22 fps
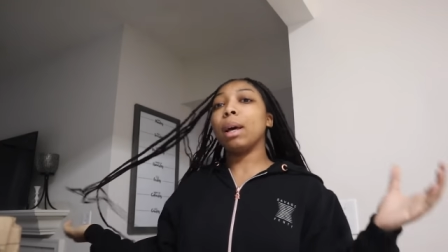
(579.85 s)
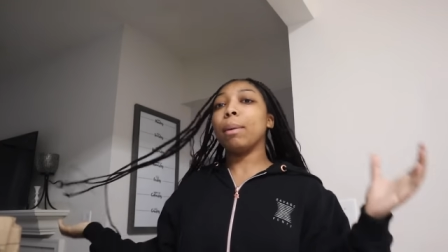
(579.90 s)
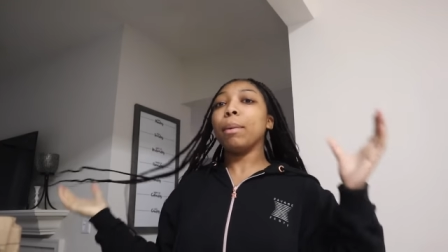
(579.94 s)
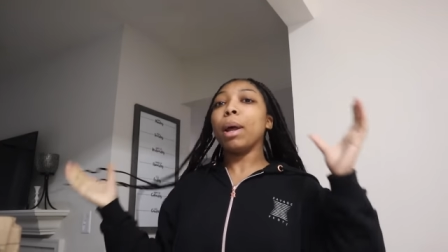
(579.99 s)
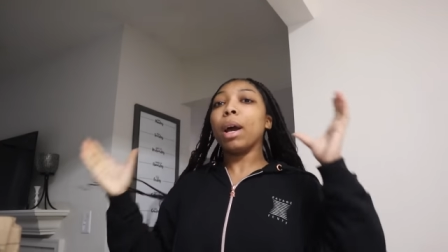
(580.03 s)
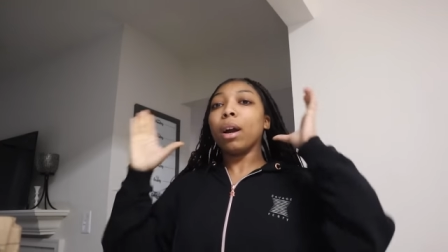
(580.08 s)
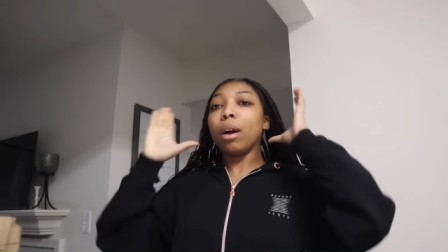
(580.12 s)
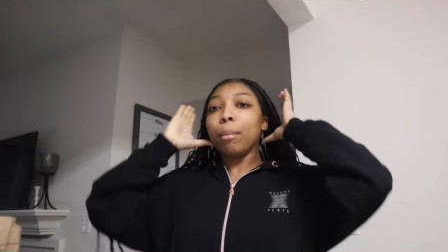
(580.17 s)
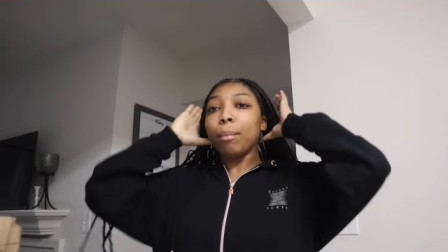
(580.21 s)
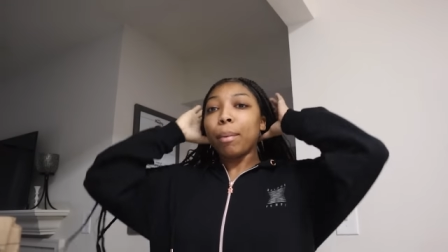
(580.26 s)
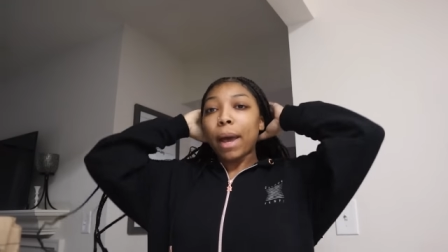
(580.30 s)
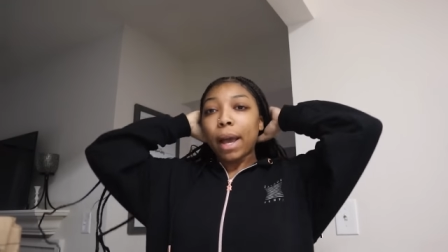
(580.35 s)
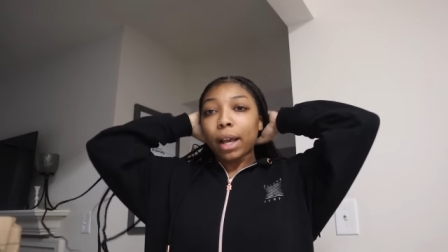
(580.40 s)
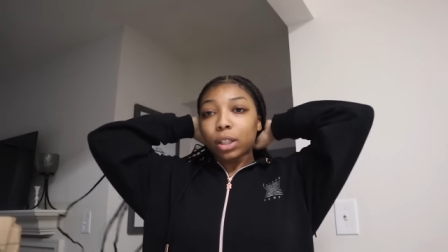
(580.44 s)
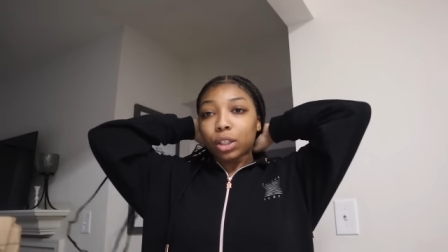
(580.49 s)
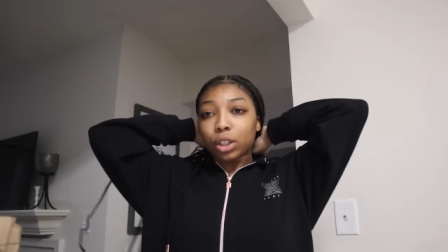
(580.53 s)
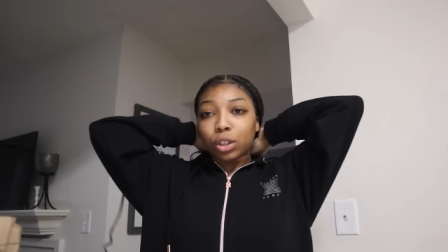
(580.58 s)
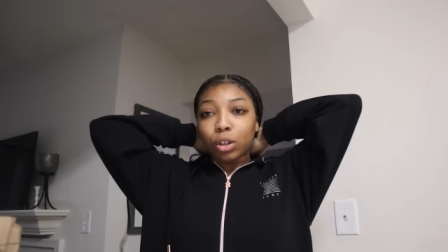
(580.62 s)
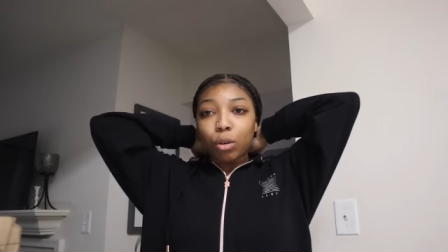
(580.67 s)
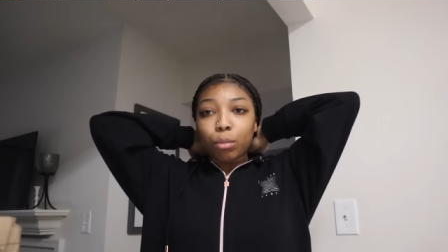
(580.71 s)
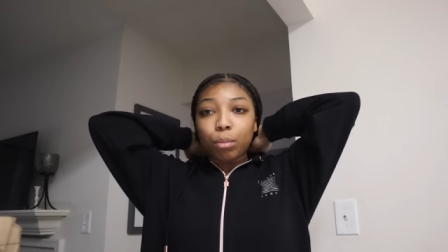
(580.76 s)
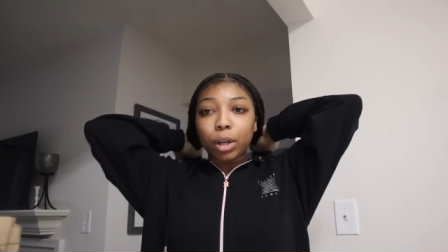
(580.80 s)
I'm not going to pack
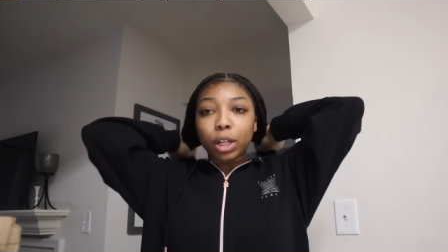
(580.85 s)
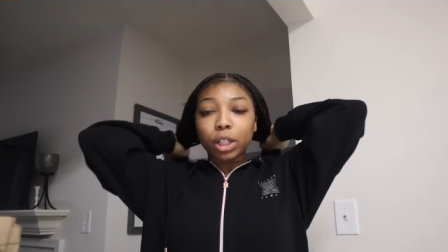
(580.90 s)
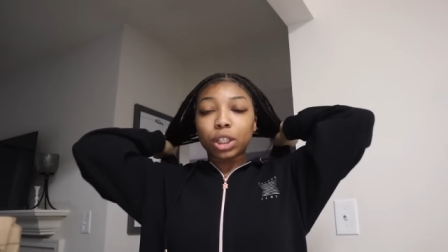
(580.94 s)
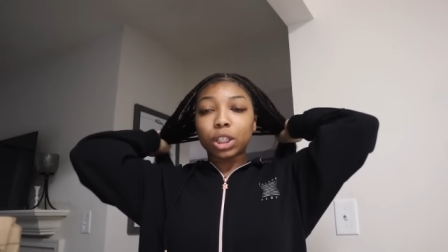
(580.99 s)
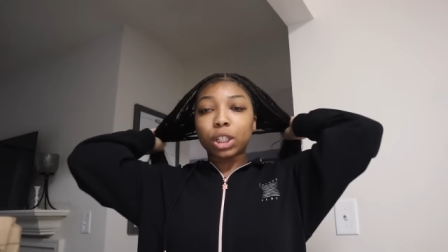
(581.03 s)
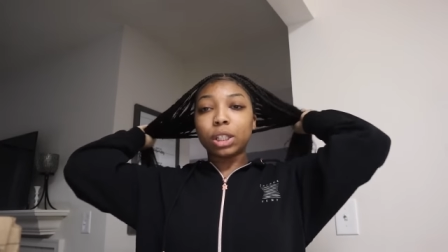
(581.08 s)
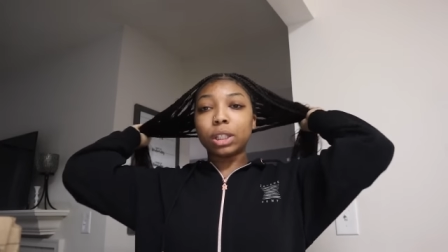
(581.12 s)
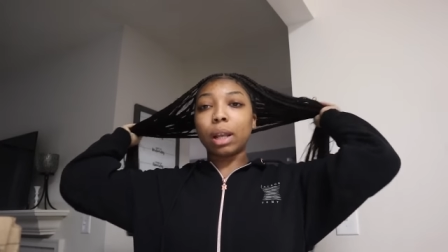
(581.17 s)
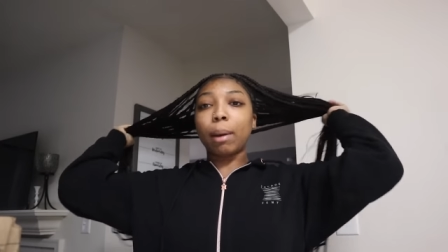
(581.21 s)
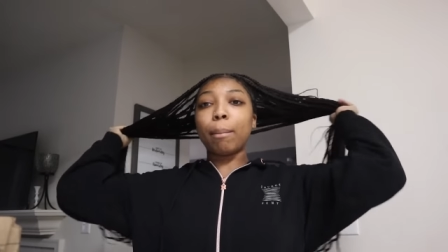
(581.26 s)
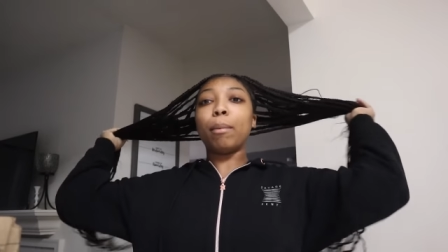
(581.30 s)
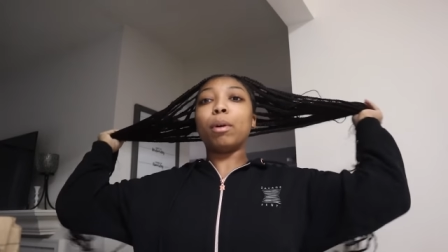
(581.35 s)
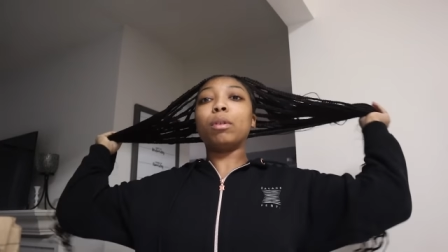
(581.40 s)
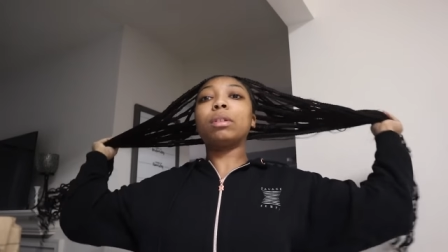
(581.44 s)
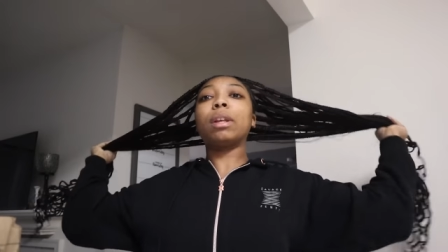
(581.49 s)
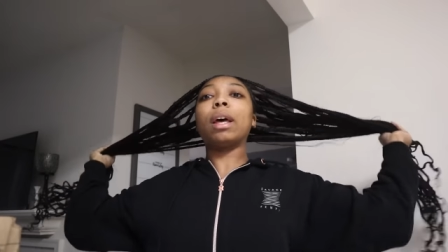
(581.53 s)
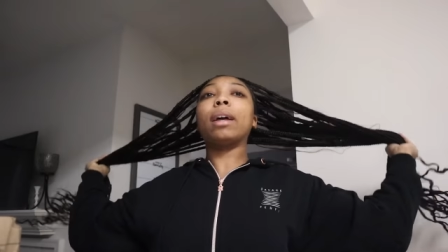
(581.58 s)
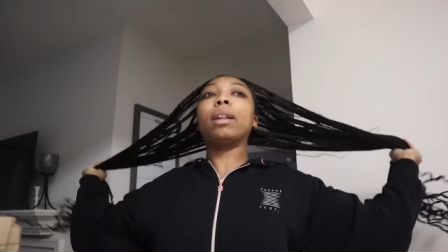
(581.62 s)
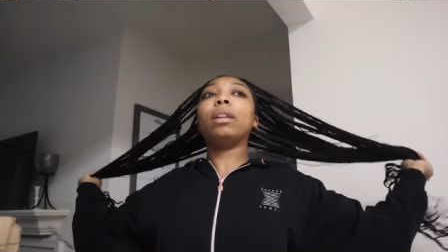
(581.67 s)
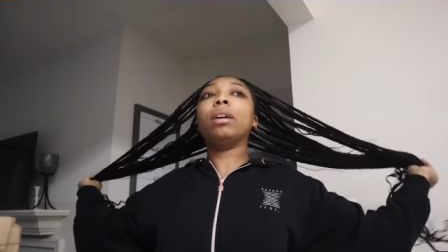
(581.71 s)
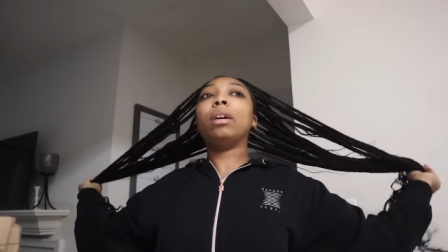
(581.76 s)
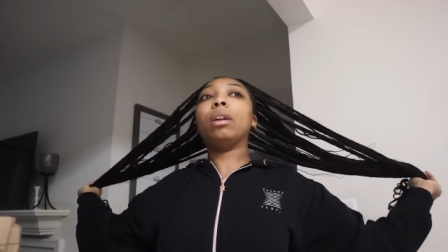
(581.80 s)
so much because I'm most
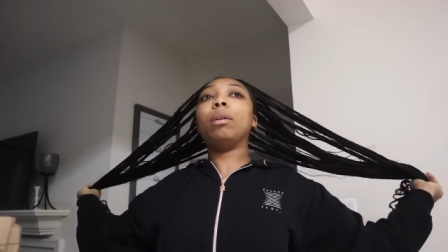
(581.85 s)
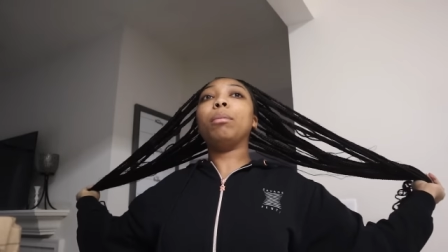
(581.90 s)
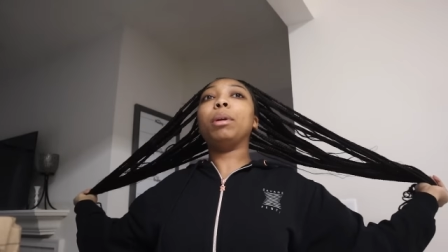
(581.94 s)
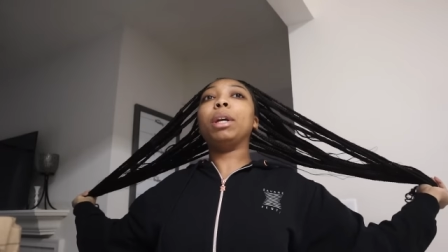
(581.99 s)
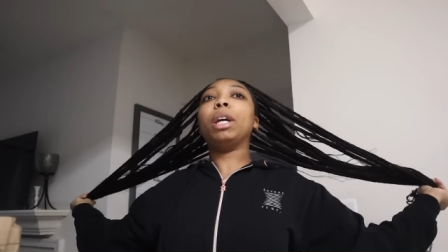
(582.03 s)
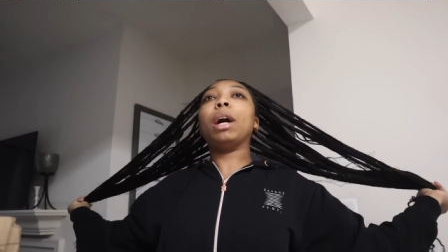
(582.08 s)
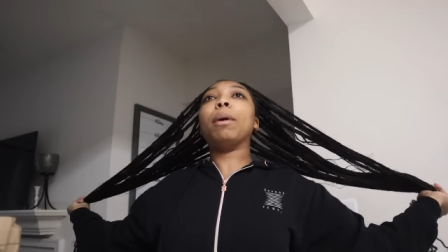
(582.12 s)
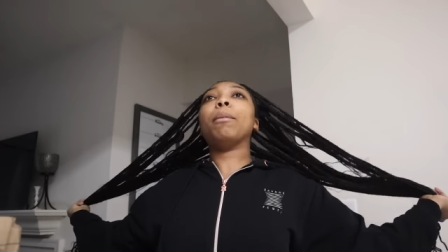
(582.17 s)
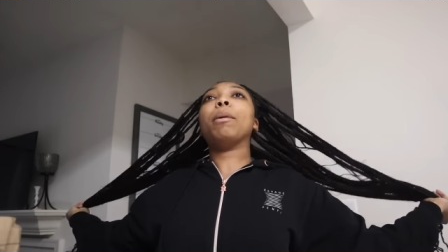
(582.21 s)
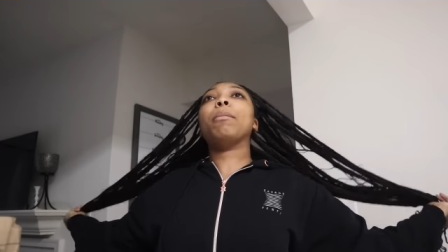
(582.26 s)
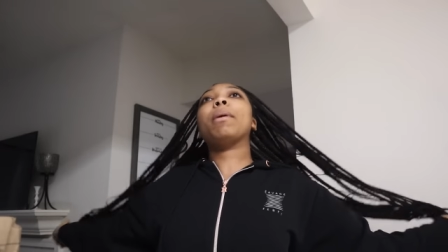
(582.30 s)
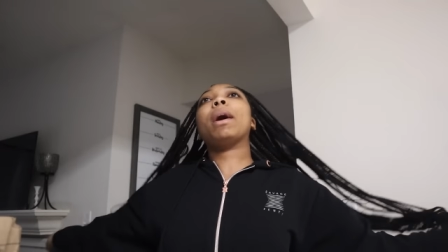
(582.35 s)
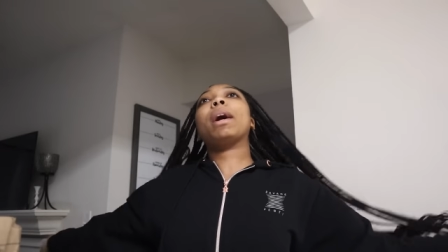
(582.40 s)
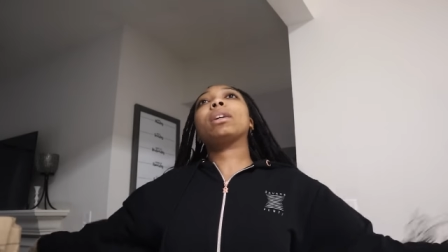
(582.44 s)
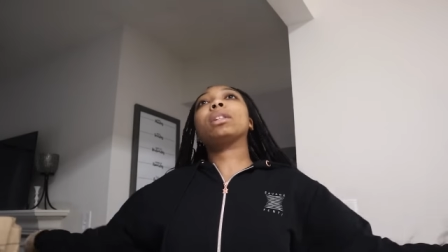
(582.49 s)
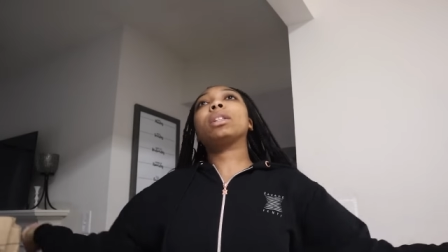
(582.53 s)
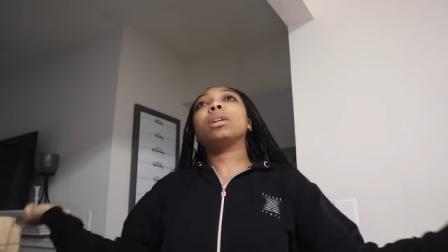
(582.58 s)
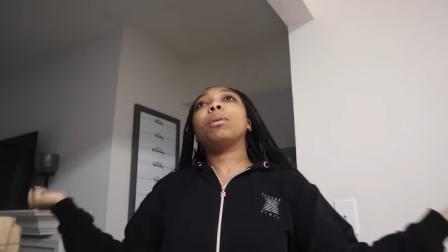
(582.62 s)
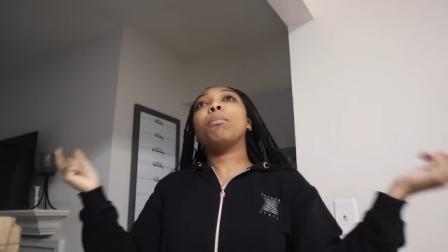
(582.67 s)
likely going to be coming back